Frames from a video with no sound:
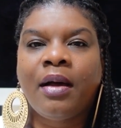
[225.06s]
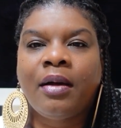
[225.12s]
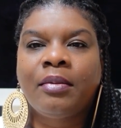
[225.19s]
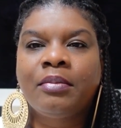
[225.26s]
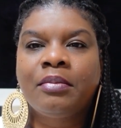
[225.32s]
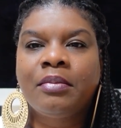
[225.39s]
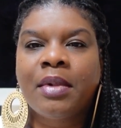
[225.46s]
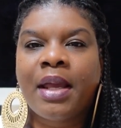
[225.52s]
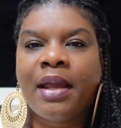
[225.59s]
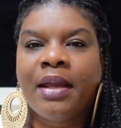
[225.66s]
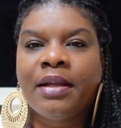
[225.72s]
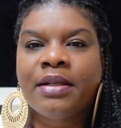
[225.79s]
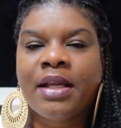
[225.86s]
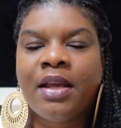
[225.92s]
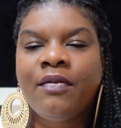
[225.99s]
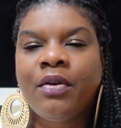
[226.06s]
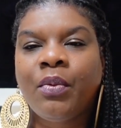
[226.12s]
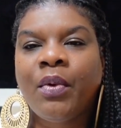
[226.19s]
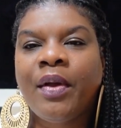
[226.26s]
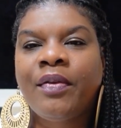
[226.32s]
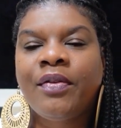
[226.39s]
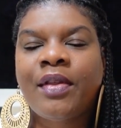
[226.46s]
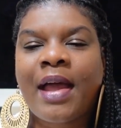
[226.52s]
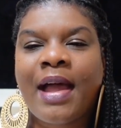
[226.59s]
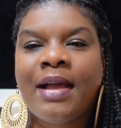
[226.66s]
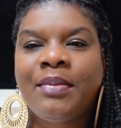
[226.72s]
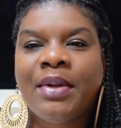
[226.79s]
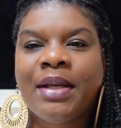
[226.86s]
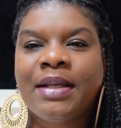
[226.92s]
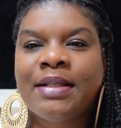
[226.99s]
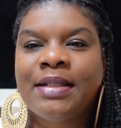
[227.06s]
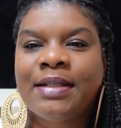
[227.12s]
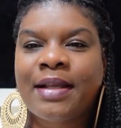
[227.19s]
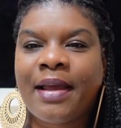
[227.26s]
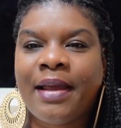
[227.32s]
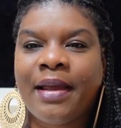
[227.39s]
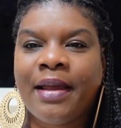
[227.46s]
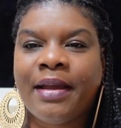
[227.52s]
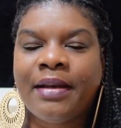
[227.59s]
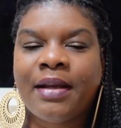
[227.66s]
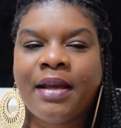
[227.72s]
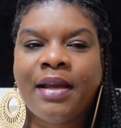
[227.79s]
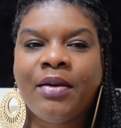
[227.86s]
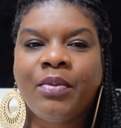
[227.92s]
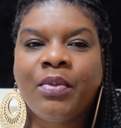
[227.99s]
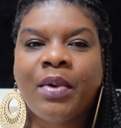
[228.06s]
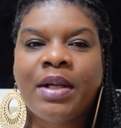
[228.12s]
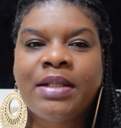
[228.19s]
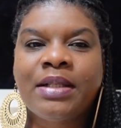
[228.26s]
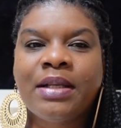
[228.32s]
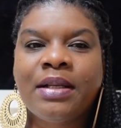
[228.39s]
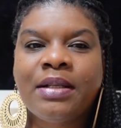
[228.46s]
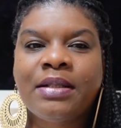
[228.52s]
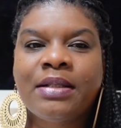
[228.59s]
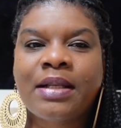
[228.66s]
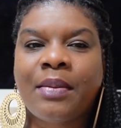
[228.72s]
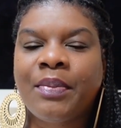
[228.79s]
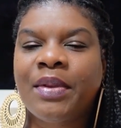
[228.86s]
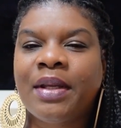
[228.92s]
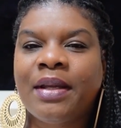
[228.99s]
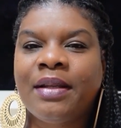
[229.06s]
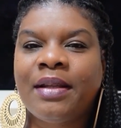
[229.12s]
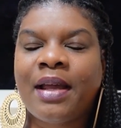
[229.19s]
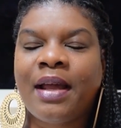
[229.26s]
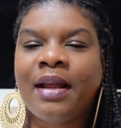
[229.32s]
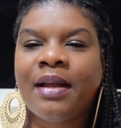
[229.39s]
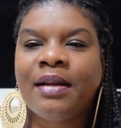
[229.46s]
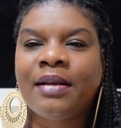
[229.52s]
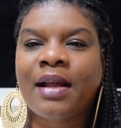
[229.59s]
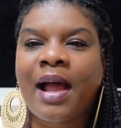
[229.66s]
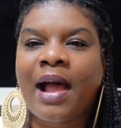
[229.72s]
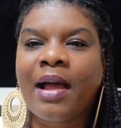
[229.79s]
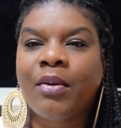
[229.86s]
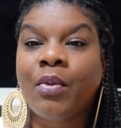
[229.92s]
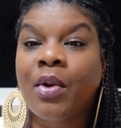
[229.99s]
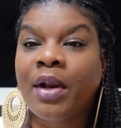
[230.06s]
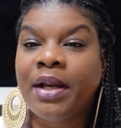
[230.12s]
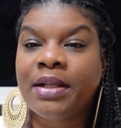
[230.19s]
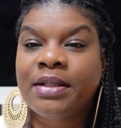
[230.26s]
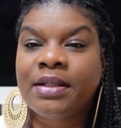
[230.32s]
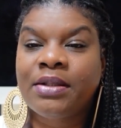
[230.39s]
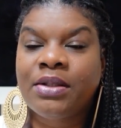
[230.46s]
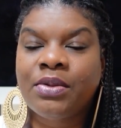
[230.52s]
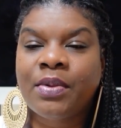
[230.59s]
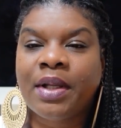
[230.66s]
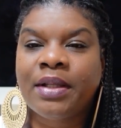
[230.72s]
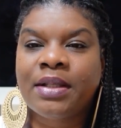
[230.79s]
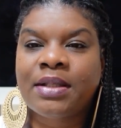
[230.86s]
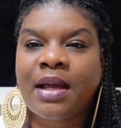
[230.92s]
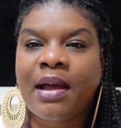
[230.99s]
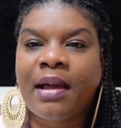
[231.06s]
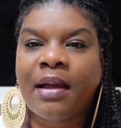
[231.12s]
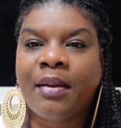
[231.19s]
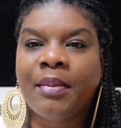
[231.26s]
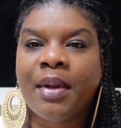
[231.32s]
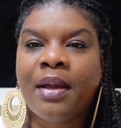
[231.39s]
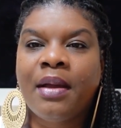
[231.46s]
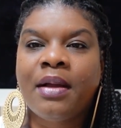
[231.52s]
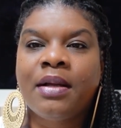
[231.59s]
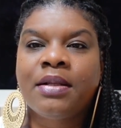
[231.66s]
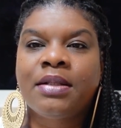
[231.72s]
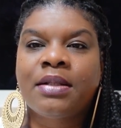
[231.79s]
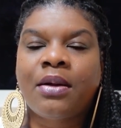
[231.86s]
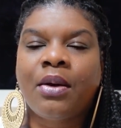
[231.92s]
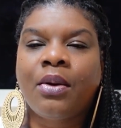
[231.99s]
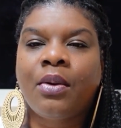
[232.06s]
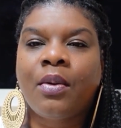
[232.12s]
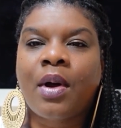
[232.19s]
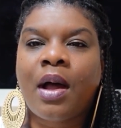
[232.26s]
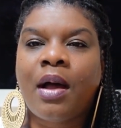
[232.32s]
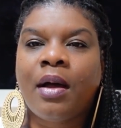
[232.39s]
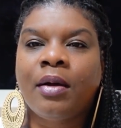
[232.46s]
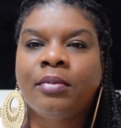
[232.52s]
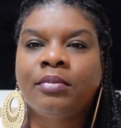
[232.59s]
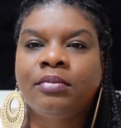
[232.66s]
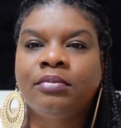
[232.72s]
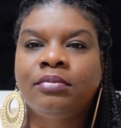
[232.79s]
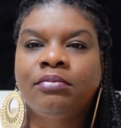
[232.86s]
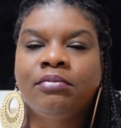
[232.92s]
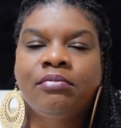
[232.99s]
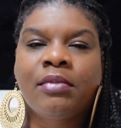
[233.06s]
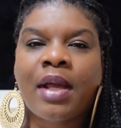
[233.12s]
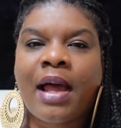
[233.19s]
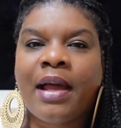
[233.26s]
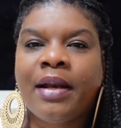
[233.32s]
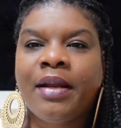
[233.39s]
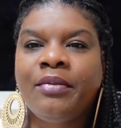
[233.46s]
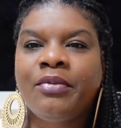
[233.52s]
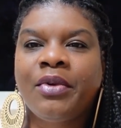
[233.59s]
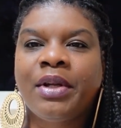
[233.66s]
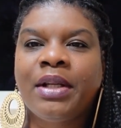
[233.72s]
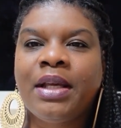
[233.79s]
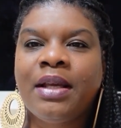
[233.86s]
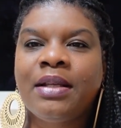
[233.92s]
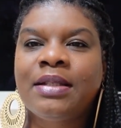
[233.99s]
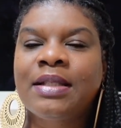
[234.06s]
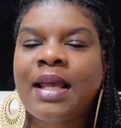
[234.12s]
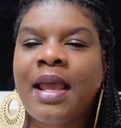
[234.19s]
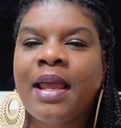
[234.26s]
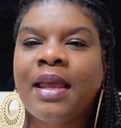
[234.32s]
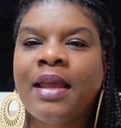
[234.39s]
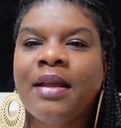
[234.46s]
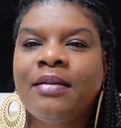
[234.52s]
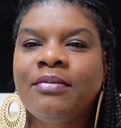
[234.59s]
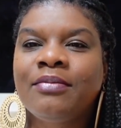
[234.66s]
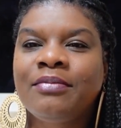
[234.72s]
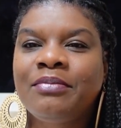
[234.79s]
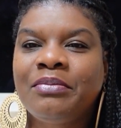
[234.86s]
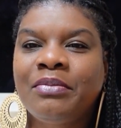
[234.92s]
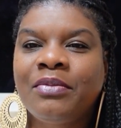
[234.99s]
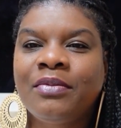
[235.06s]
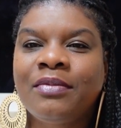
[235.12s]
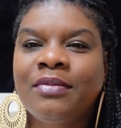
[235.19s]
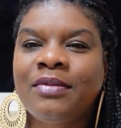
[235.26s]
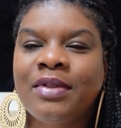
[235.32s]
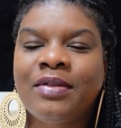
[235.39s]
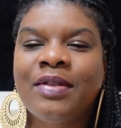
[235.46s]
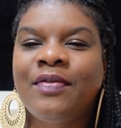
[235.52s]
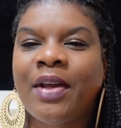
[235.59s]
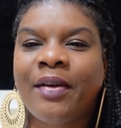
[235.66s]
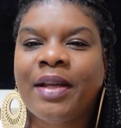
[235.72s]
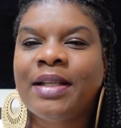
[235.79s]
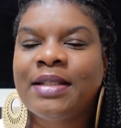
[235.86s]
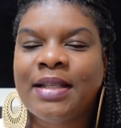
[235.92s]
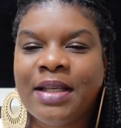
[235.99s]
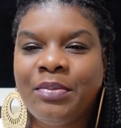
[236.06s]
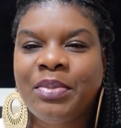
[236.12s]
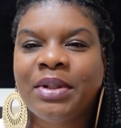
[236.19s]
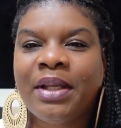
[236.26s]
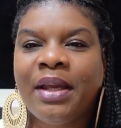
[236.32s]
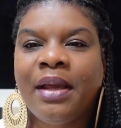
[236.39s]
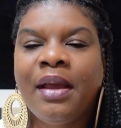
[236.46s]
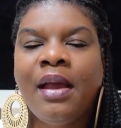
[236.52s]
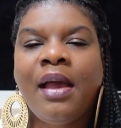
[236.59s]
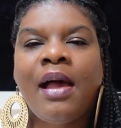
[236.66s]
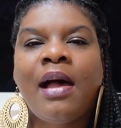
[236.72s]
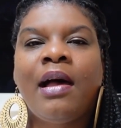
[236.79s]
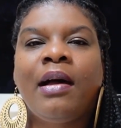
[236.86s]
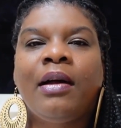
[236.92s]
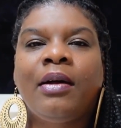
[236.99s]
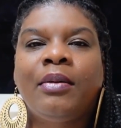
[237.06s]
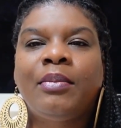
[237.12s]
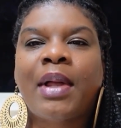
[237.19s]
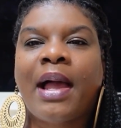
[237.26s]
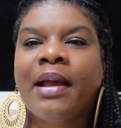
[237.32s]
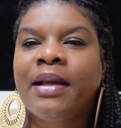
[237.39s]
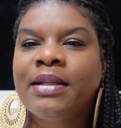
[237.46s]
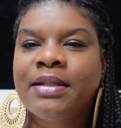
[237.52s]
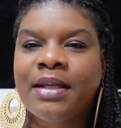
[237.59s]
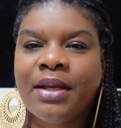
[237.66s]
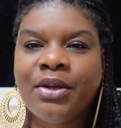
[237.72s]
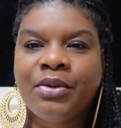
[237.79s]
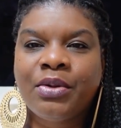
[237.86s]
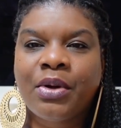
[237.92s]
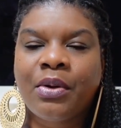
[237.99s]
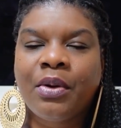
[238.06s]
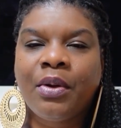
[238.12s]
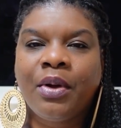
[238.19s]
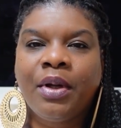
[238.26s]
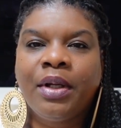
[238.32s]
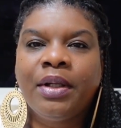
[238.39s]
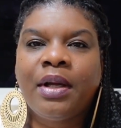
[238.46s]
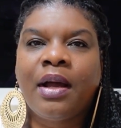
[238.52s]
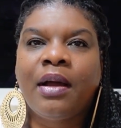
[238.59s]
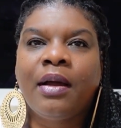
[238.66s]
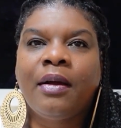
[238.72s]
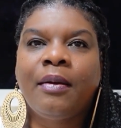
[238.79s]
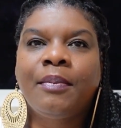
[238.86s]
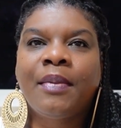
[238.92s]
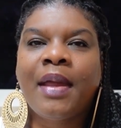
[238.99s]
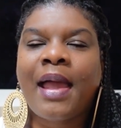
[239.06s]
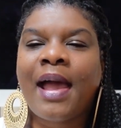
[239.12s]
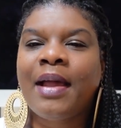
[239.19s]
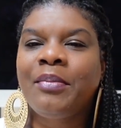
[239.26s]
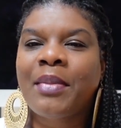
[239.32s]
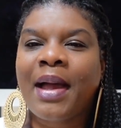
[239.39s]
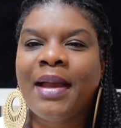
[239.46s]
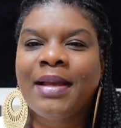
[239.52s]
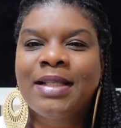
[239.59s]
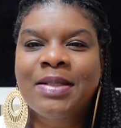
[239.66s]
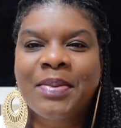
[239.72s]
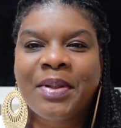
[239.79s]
And even with that being said, it wasn't something that I wanted to do at the time. So I didn't really take it very deeply. I continued on, had my